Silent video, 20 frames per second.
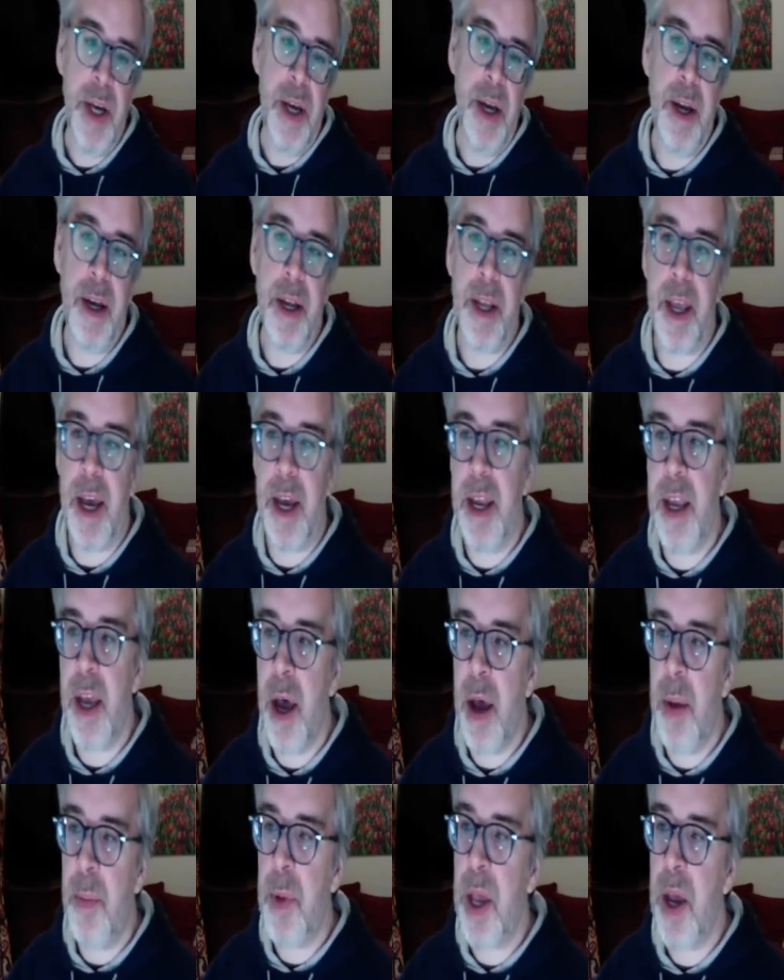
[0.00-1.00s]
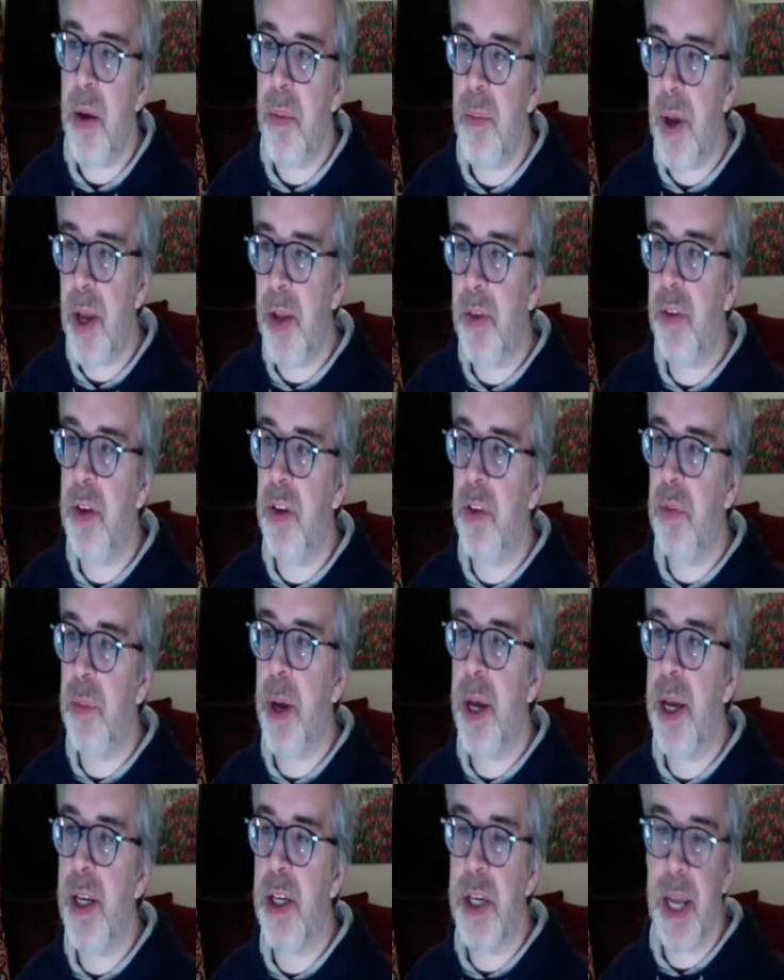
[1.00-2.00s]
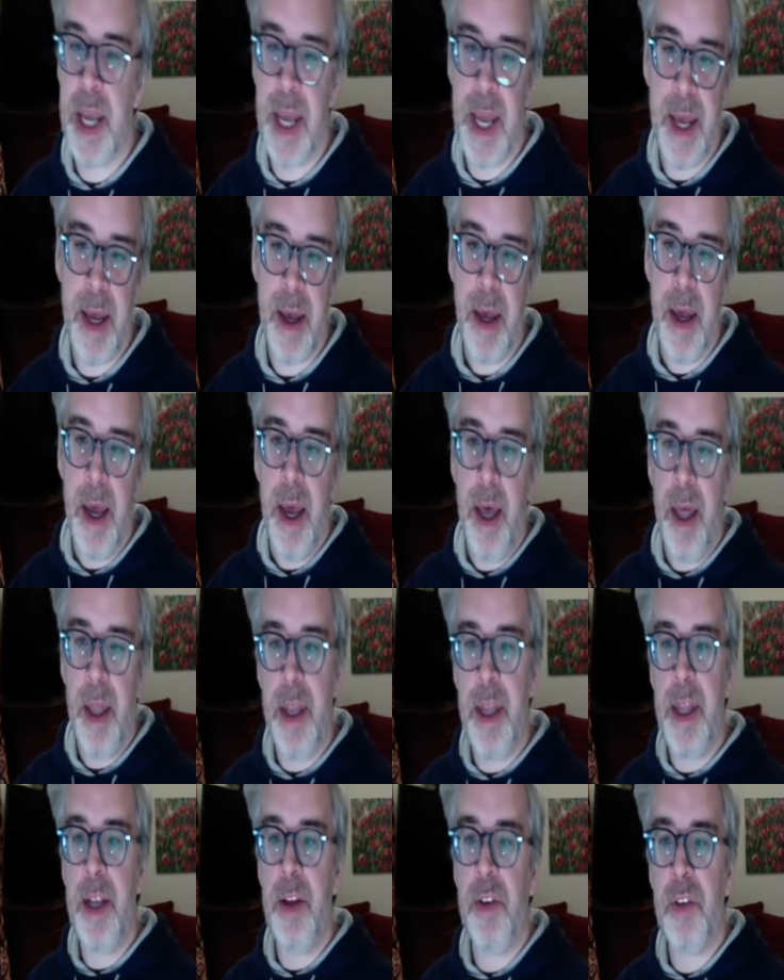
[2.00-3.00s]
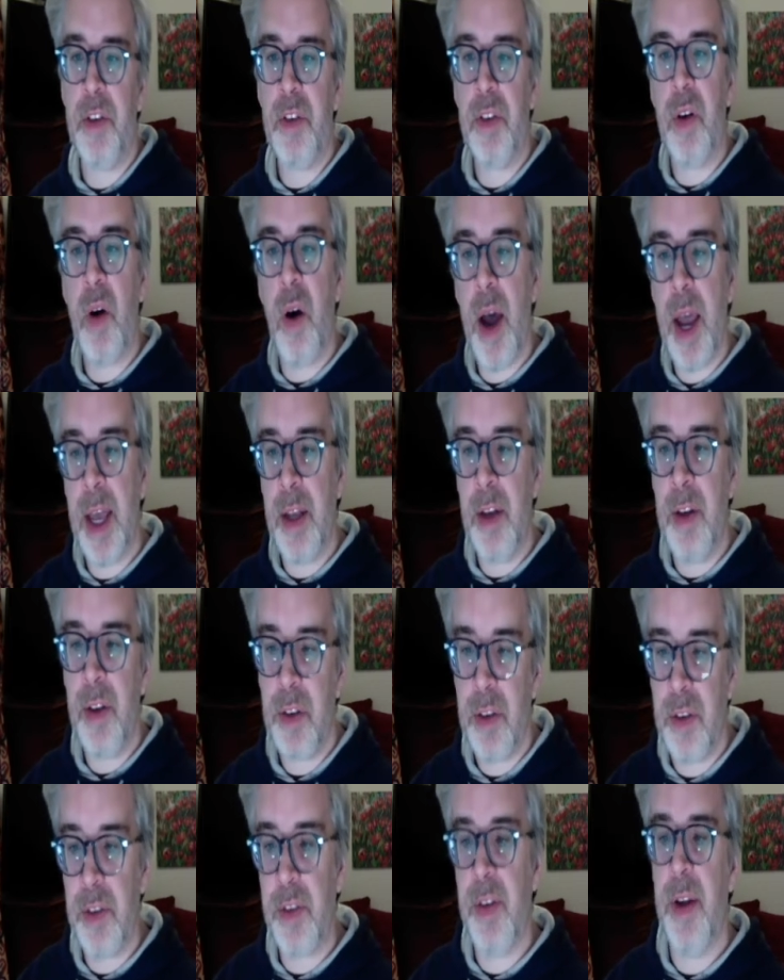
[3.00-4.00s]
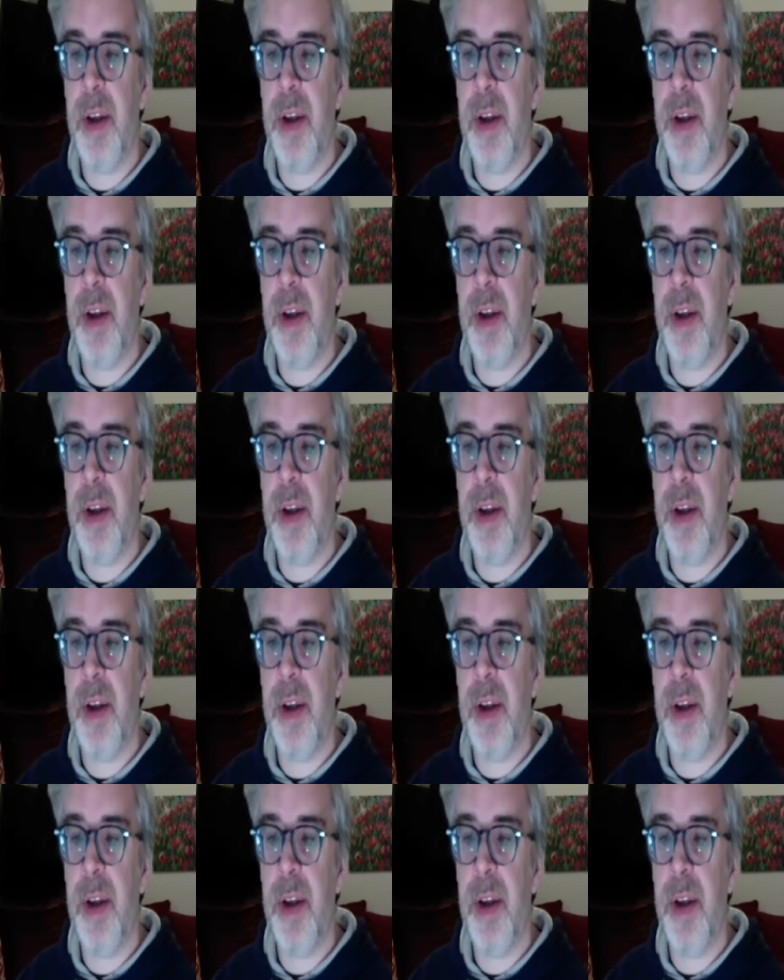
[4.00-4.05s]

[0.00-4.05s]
Okay, going back to this page here, the science